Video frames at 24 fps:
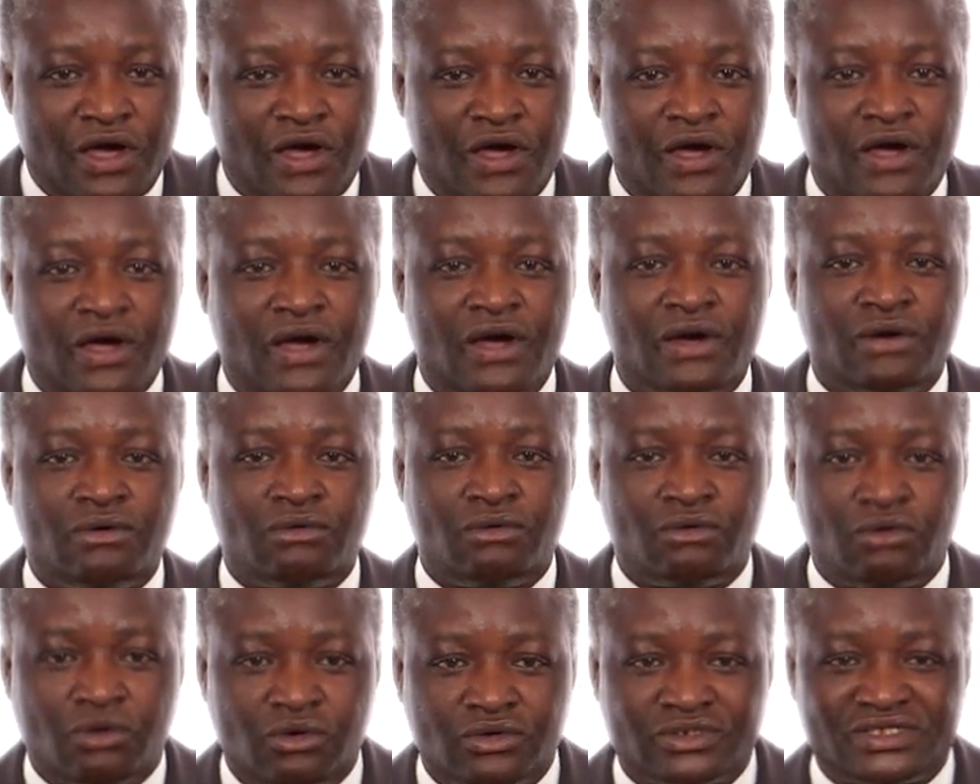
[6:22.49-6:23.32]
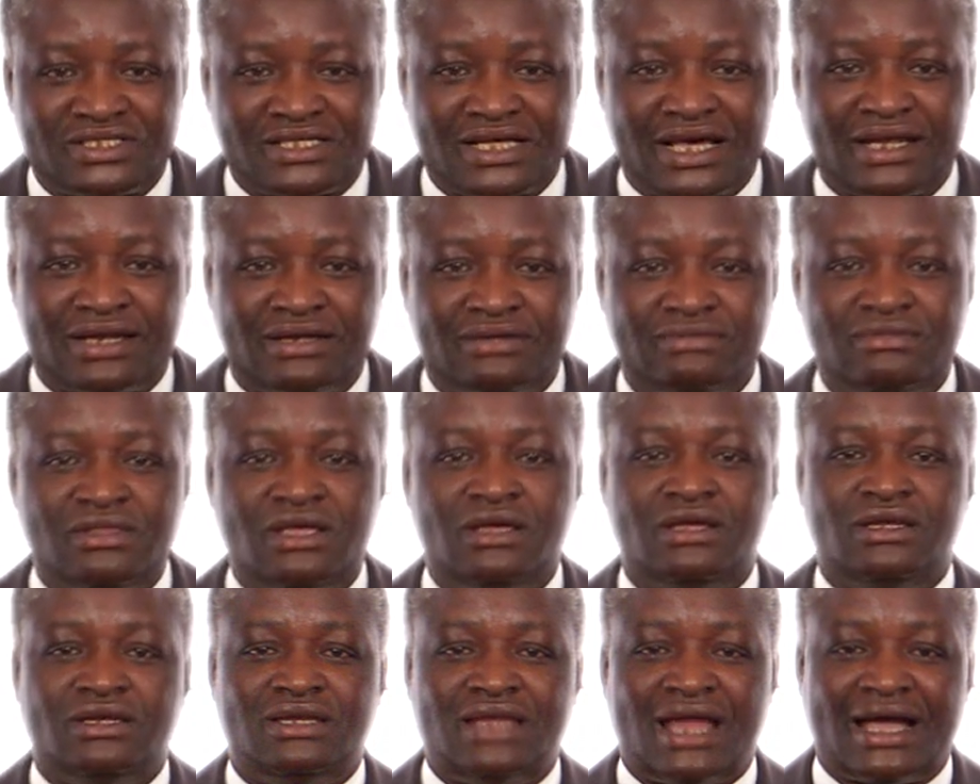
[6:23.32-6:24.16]
governance, and
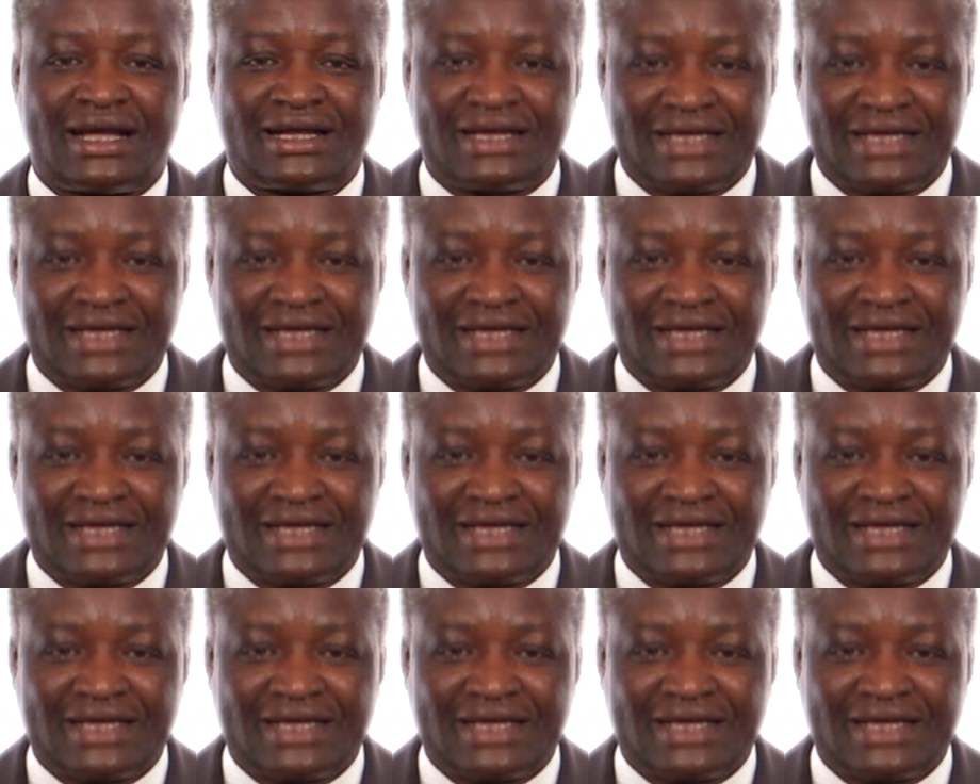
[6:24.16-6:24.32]
restoration